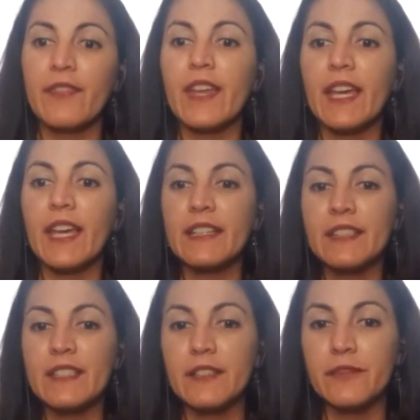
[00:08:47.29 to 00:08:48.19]
the
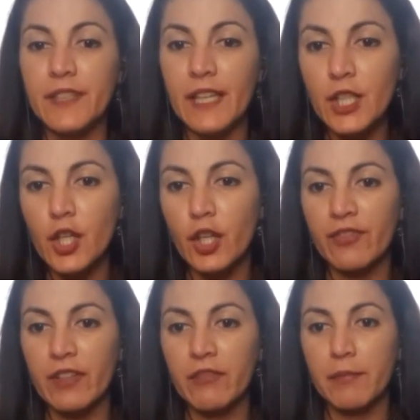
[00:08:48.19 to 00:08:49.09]
intensification of
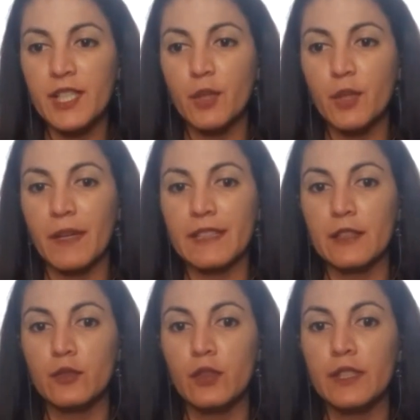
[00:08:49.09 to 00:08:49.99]
the repression by the
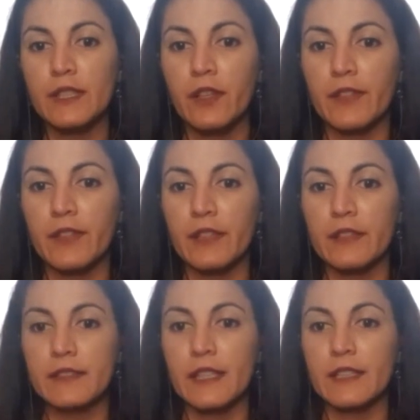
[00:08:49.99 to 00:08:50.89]
authorities of the
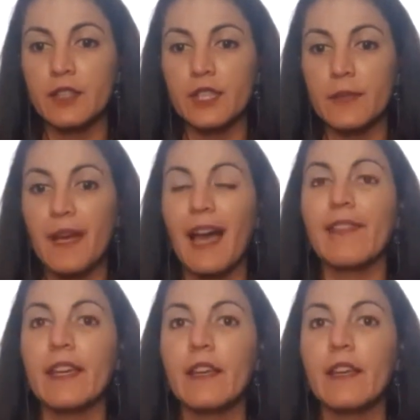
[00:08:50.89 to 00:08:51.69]
dictatorship and the,